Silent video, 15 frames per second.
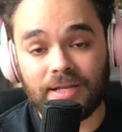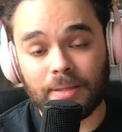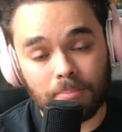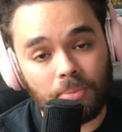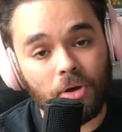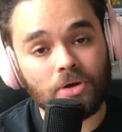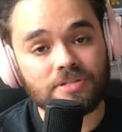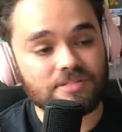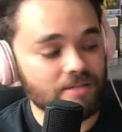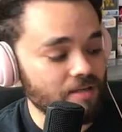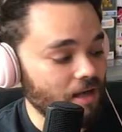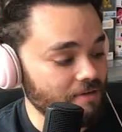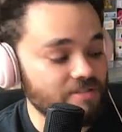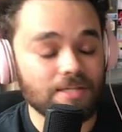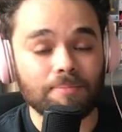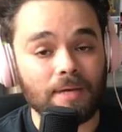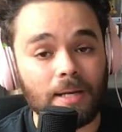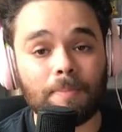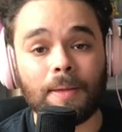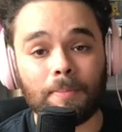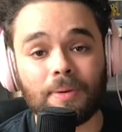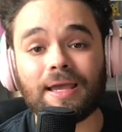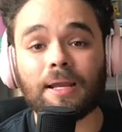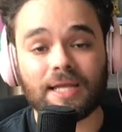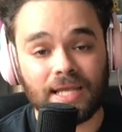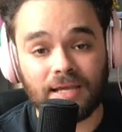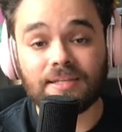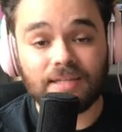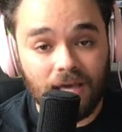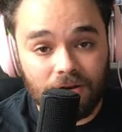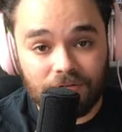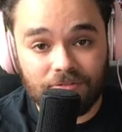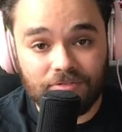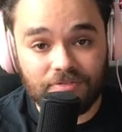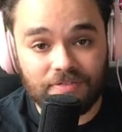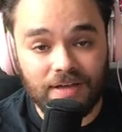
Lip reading: it in person. I've seen many people get kicked out of